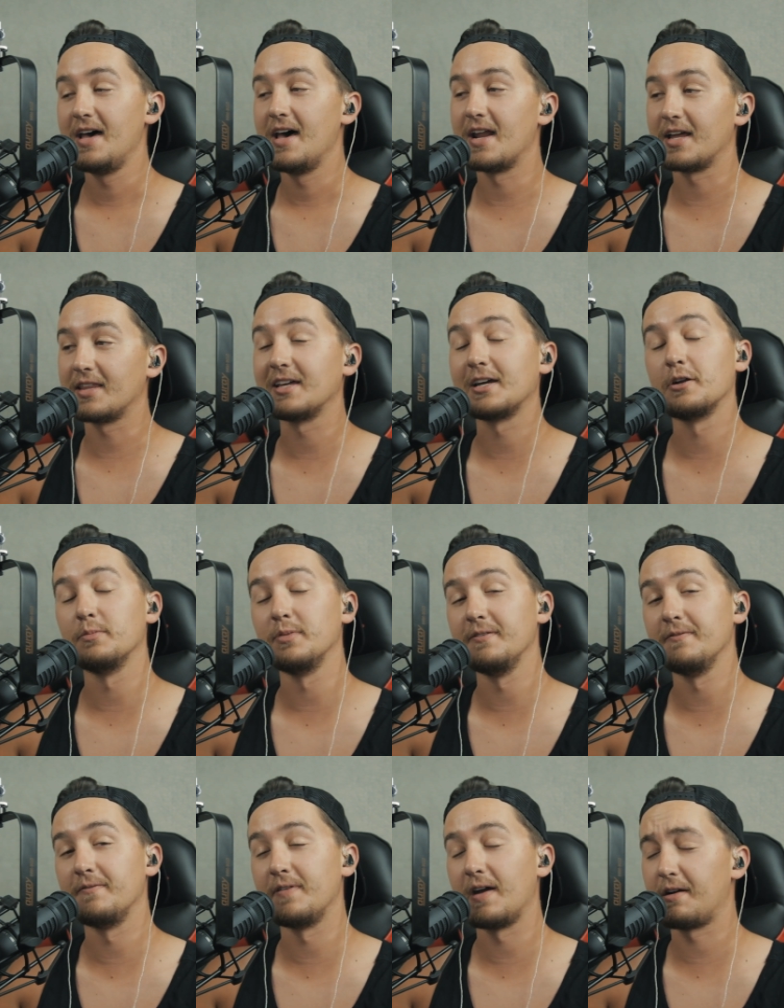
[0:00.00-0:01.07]
And I think it'll be
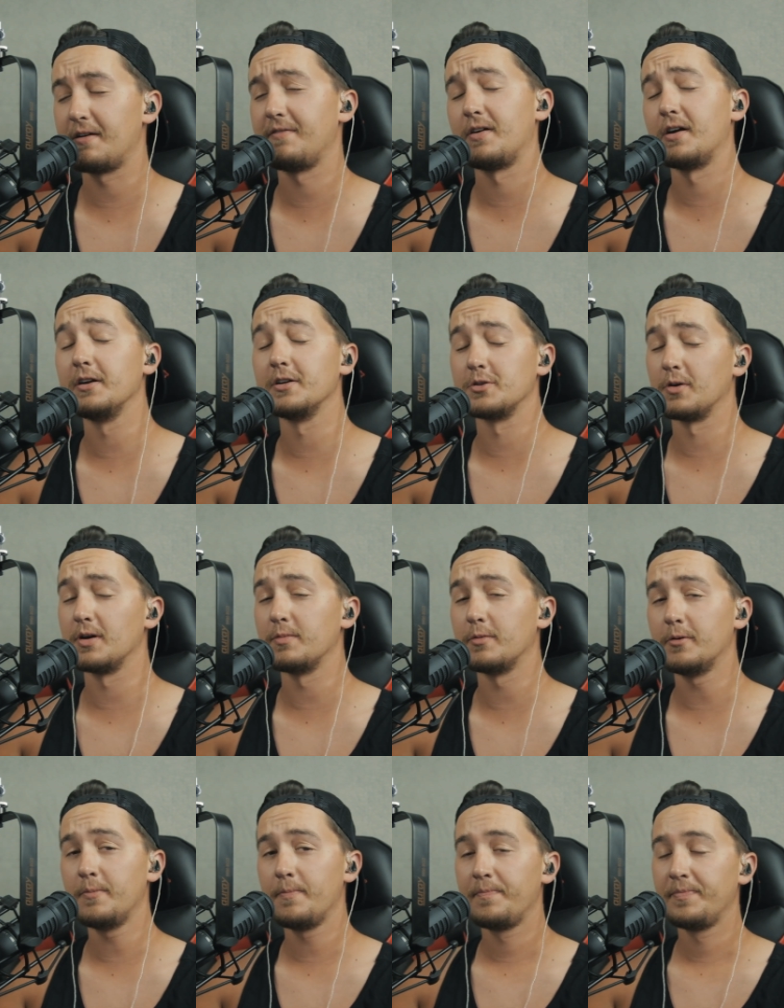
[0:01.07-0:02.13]
very, very
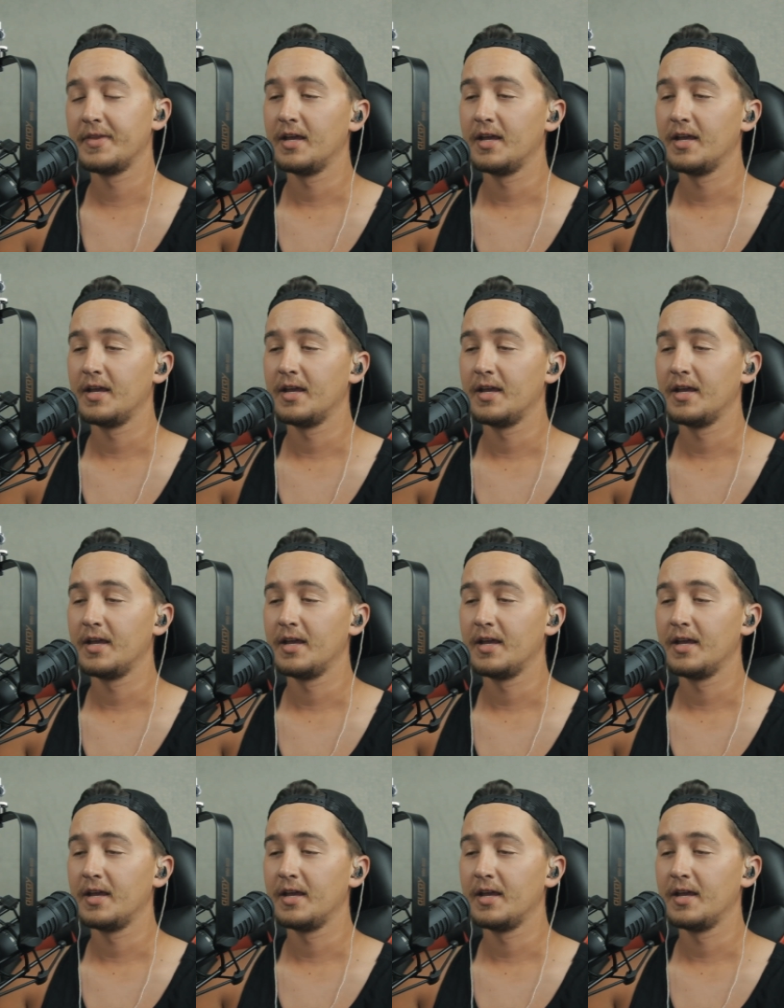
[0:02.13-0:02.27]
enjoyable.